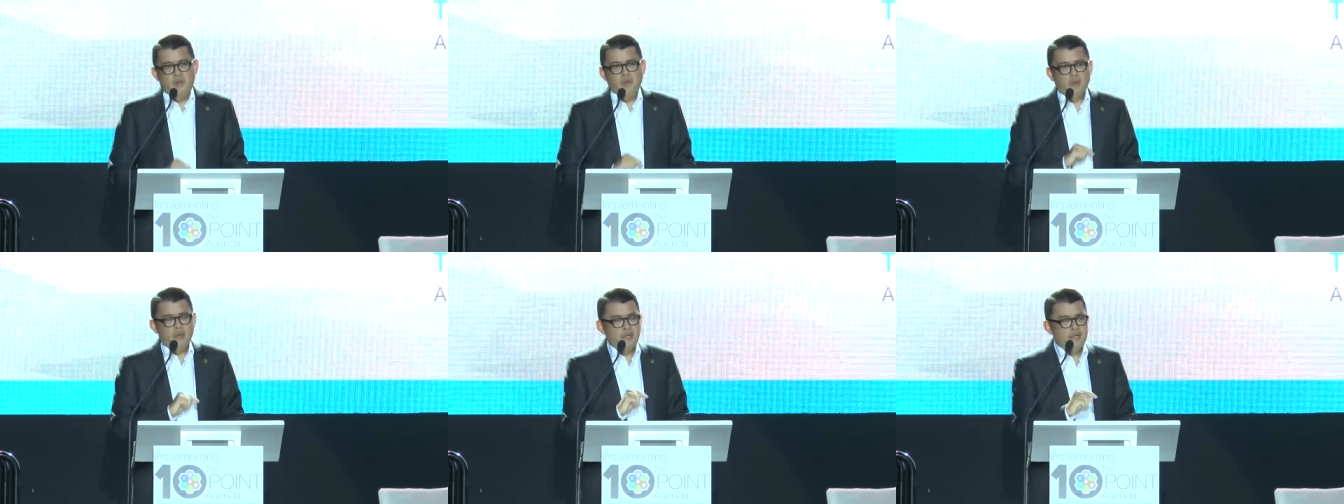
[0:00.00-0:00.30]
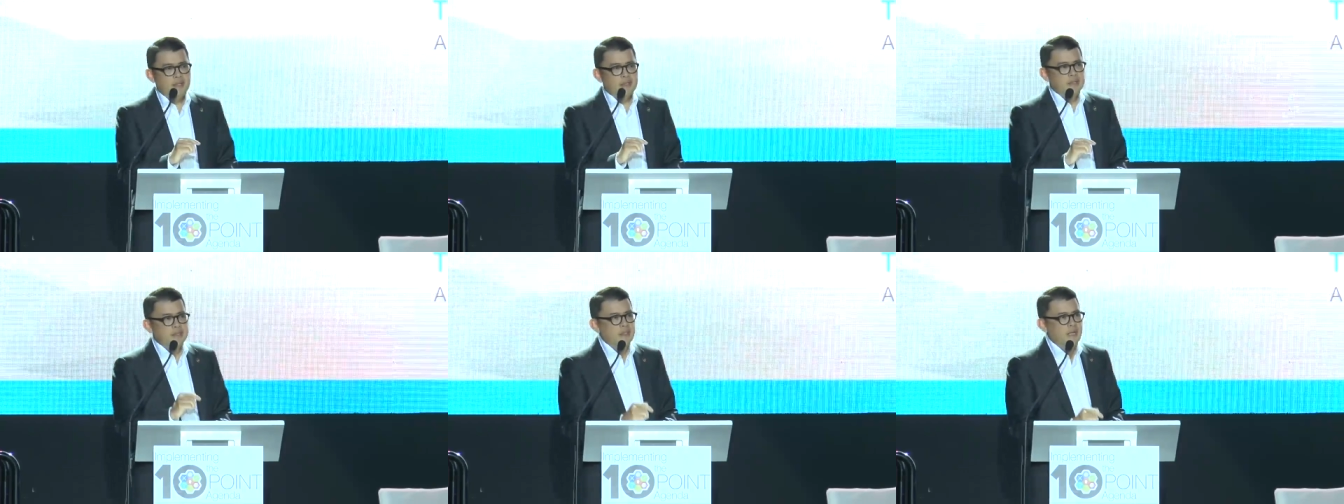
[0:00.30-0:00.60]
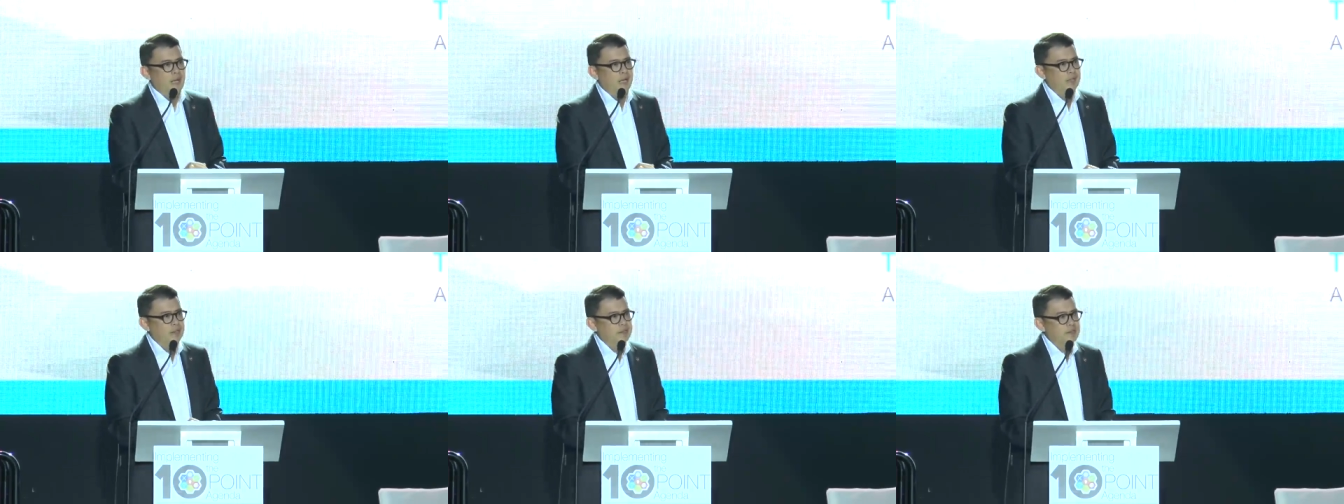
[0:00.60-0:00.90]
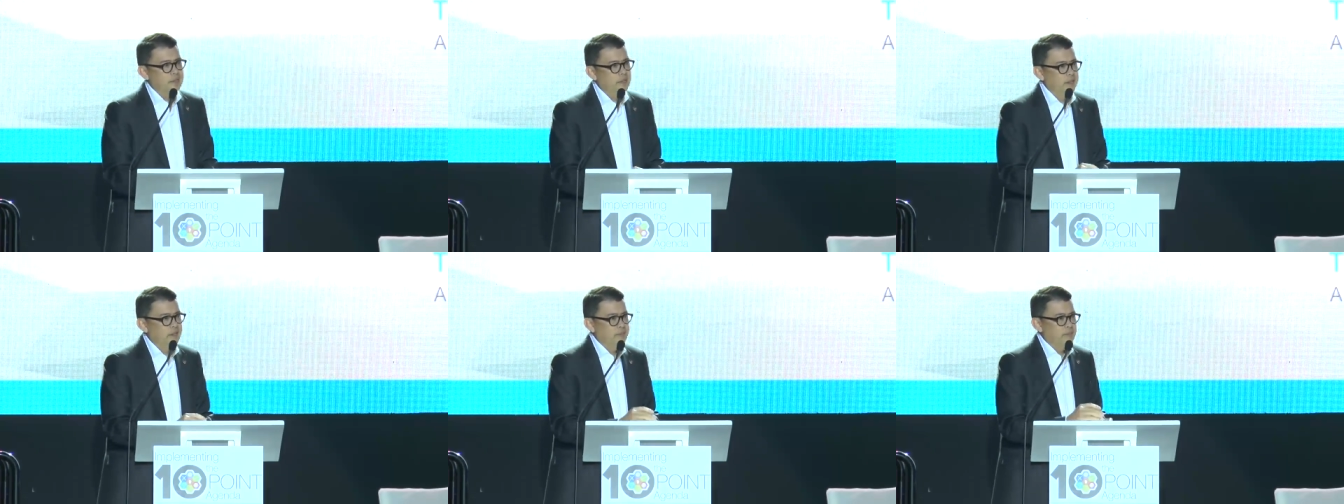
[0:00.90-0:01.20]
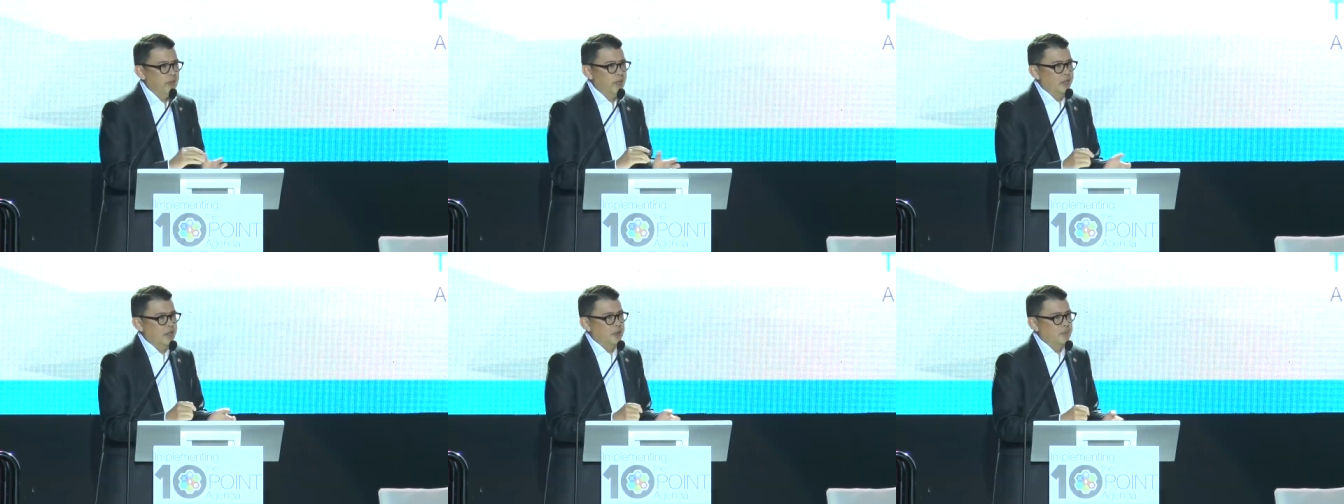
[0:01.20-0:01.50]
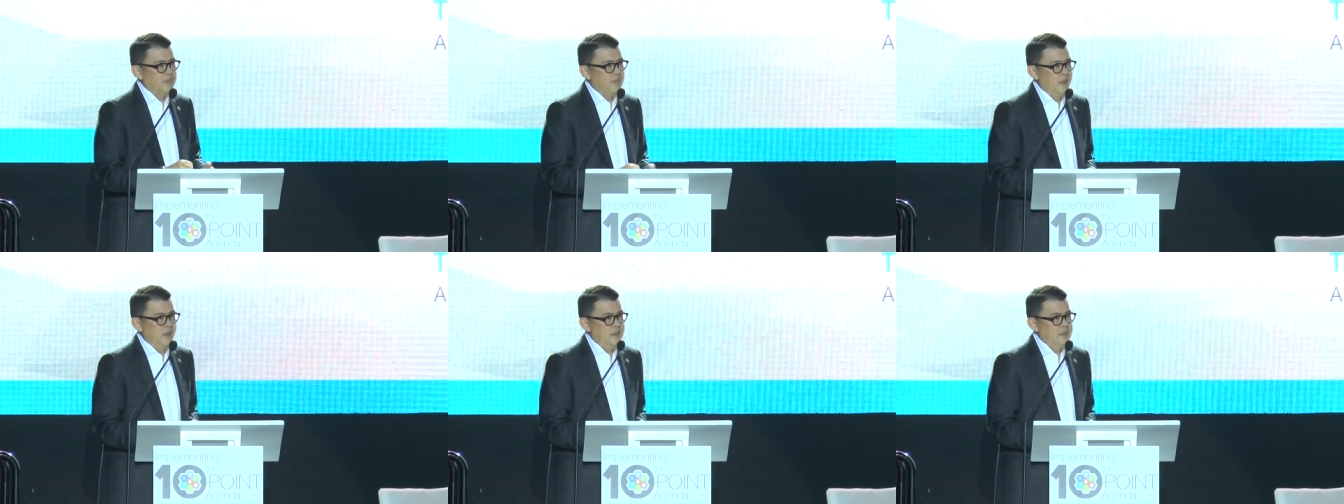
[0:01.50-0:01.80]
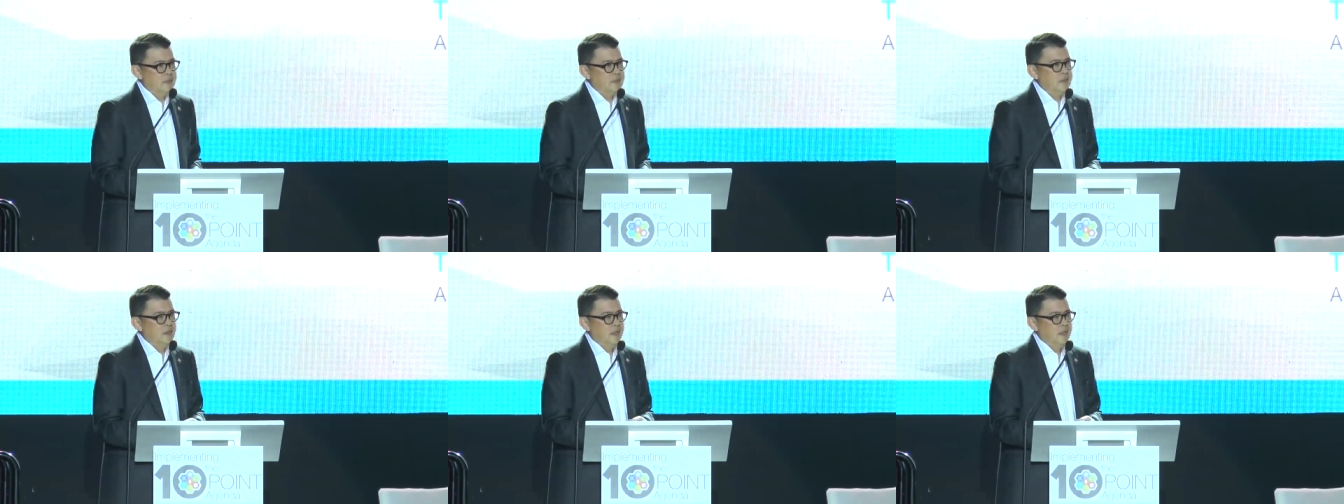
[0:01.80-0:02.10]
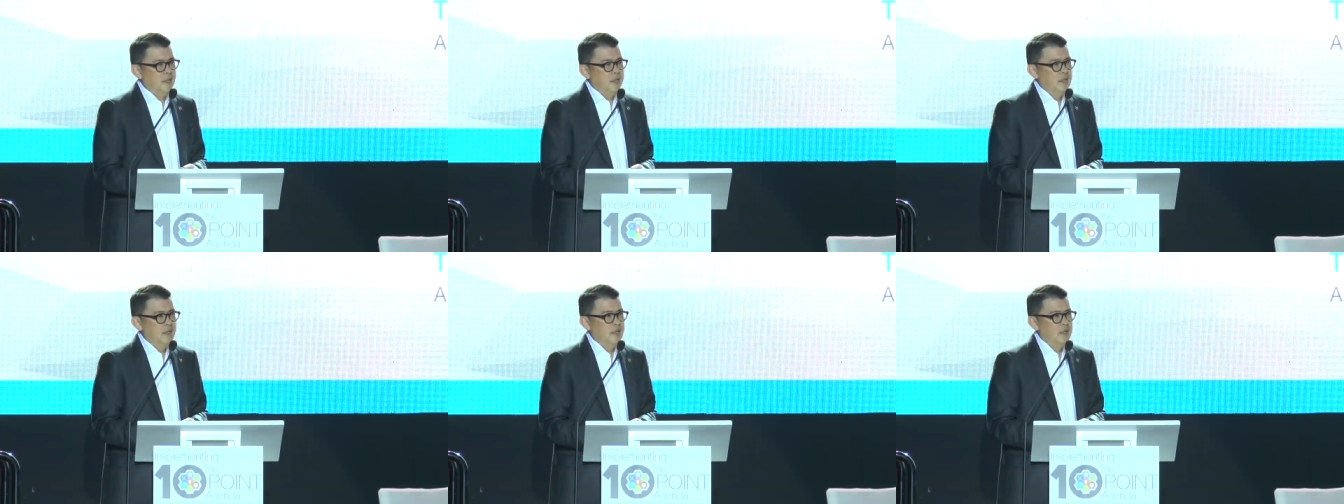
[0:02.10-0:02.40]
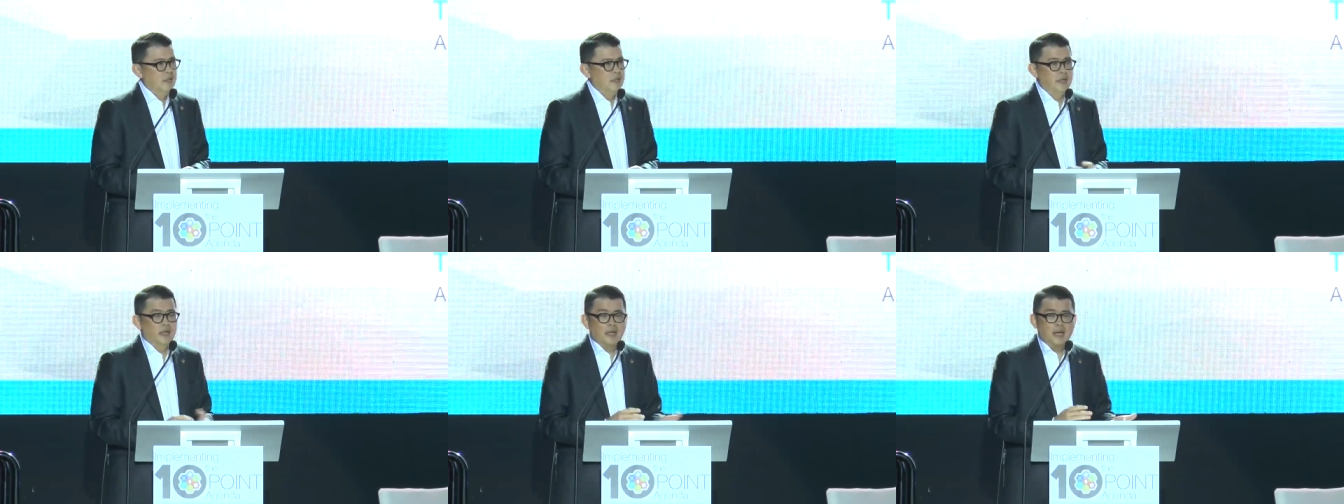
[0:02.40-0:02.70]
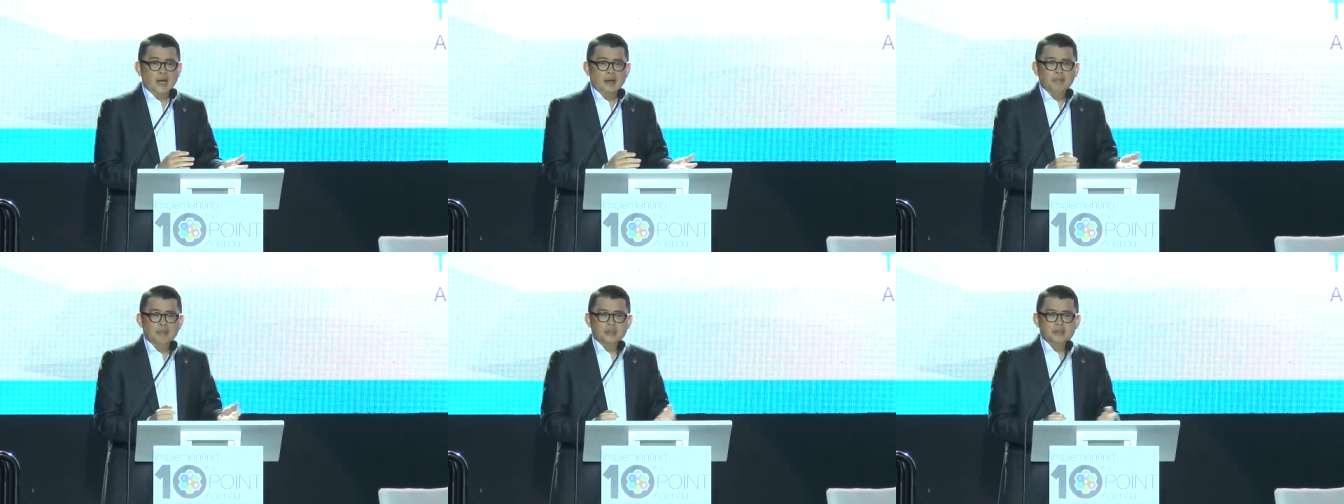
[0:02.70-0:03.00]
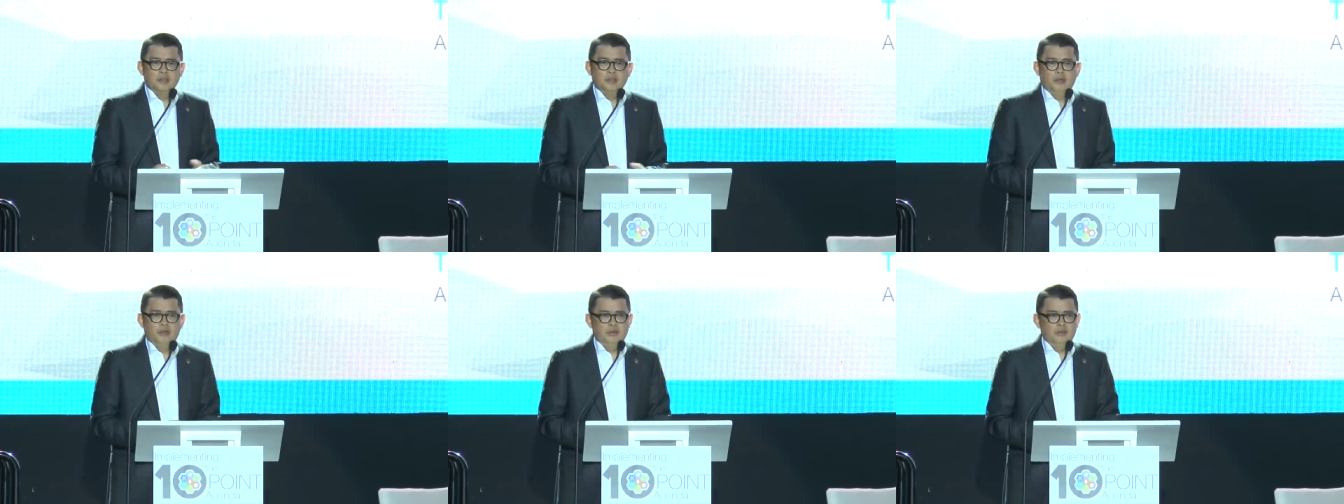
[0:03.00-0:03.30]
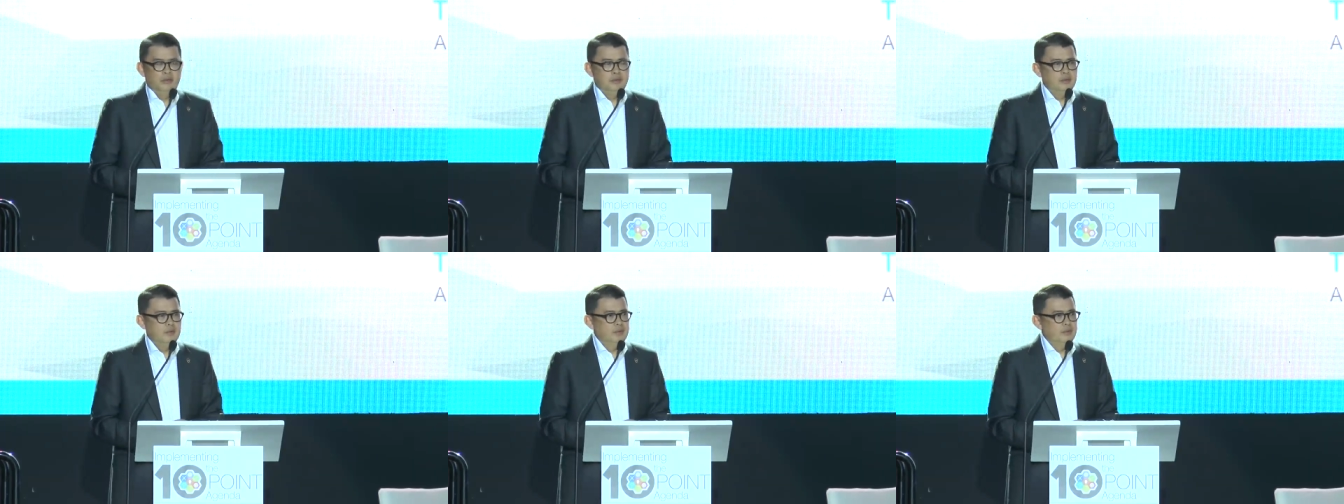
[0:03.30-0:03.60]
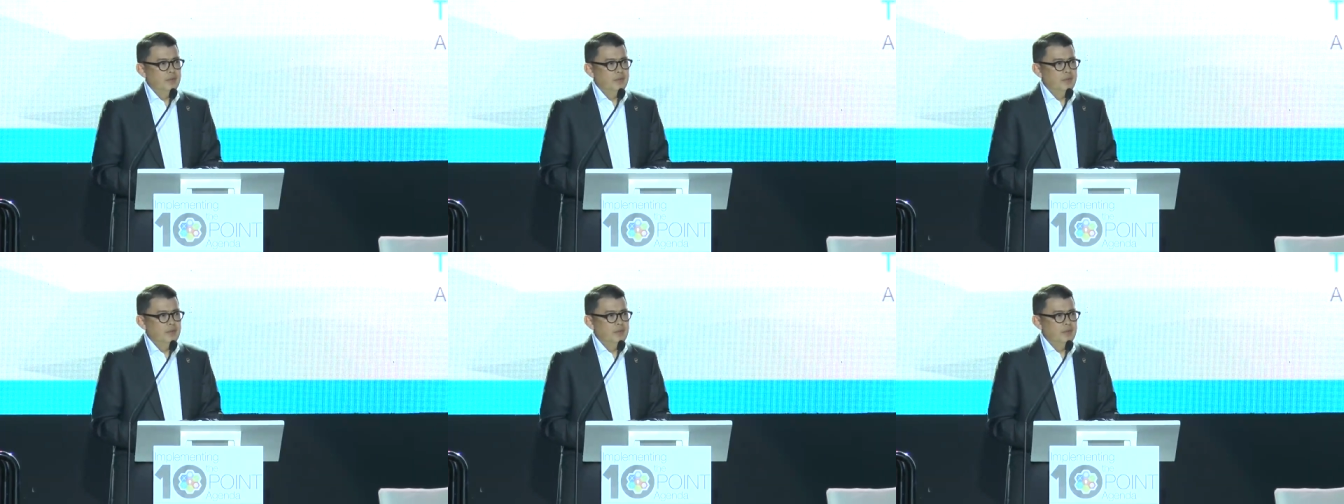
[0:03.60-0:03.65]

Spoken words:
when he sells in a marketplace like Amazon,